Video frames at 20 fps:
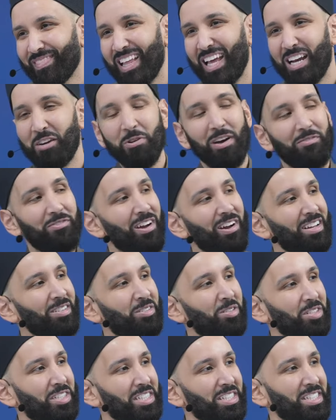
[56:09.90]
And whoever
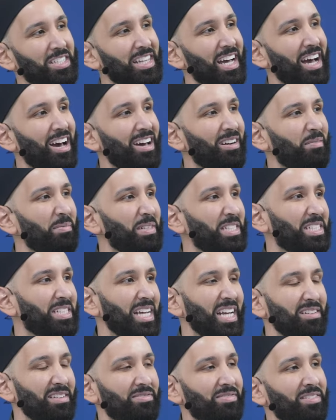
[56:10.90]
enters into the haram is
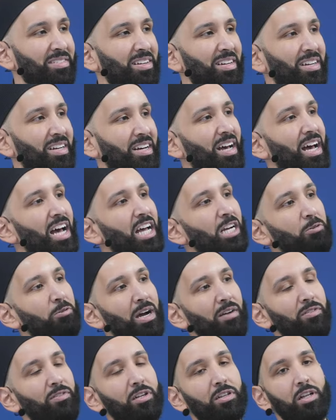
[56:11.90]
safe. And
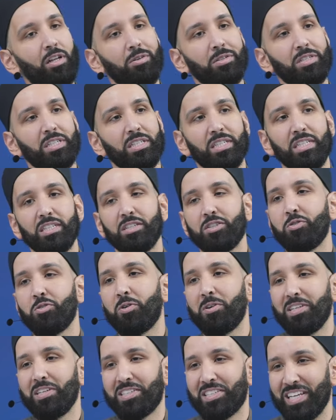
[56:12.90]
whoever closes his
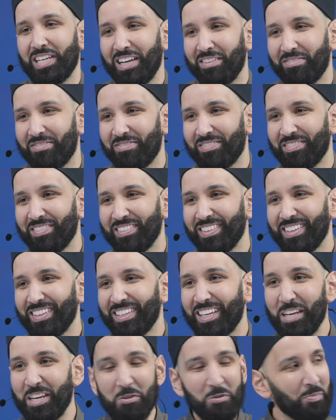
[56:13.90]
door is safe.
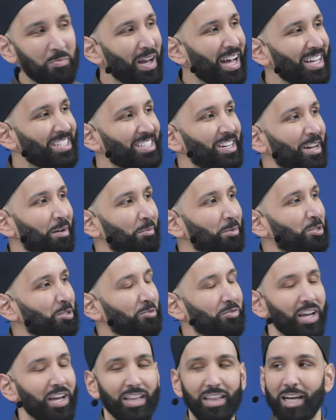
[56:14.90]
Can you imagine Abu
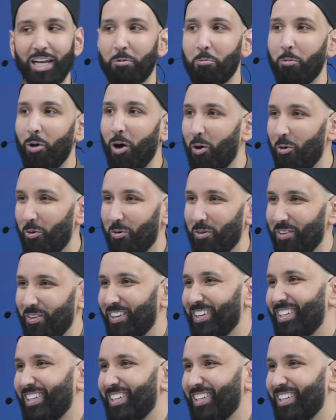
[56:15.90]
Sufyan like, whoa.